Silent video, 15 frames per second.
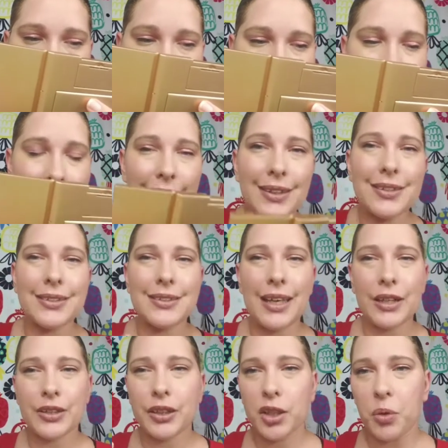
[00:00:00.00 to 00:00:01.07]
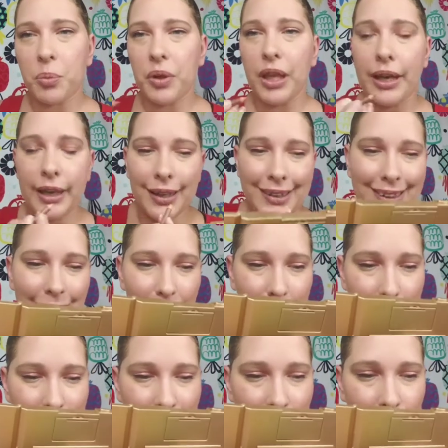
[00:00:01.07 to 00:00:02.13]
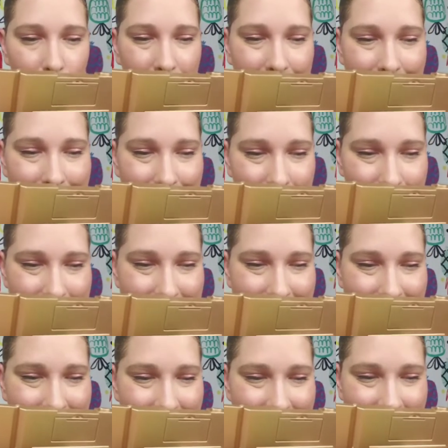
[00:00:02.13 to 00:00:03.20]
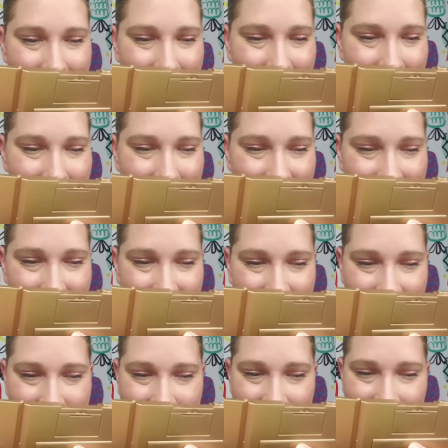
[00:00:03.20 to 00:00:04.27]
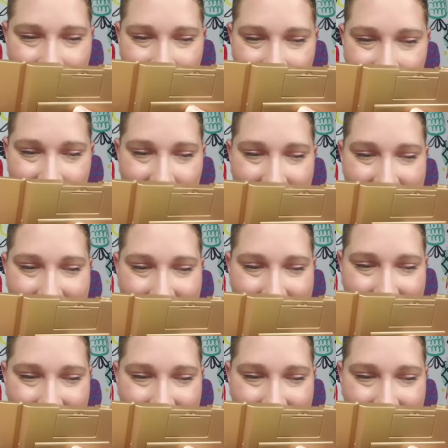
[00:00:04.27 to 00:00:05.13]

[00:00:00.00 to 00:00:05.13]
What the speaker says: And this is actually applying a little bit better on my lips than it did on my hand, although